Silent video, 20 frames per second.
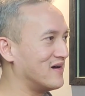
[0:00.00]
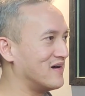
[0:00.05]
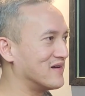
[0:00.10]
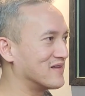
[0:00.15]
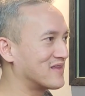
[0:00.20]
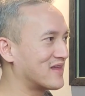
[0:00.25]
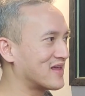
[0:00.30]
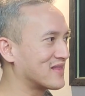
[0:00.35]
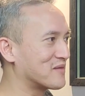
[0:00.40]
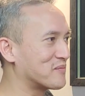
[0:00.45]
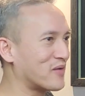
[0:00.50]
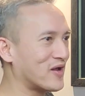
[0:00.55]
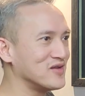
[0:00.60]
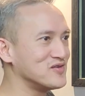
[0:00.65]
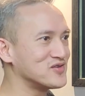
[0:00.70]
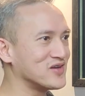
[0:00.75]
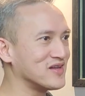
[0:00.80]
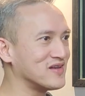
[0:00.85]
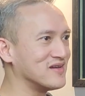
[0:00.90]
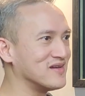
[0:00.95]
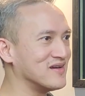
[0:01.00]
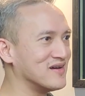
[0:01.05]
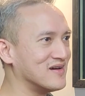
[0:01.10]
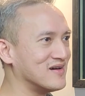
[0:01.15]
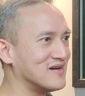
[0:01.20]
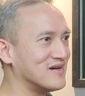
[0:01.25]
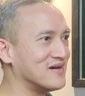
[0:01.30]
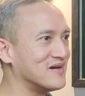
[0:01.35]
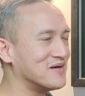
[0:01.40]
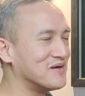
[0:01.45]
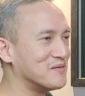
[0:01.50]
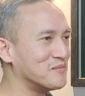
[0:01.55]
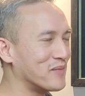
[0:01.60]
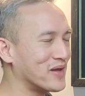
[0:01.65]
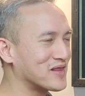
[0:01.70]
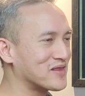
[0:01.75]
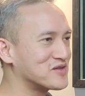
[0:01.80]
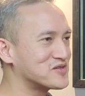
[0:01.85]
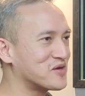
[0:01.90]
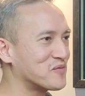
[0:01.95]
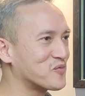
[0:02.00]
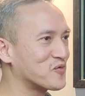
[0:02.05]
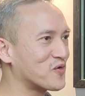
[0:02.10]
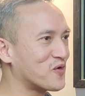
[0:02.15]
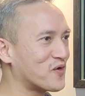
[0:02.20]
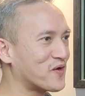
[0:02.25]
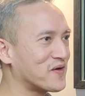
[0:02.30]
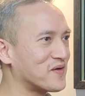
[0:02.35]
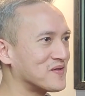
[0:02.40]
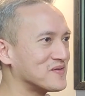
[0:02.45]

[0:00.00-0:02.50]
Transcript: take the plunge and make the jump to L'Oreal.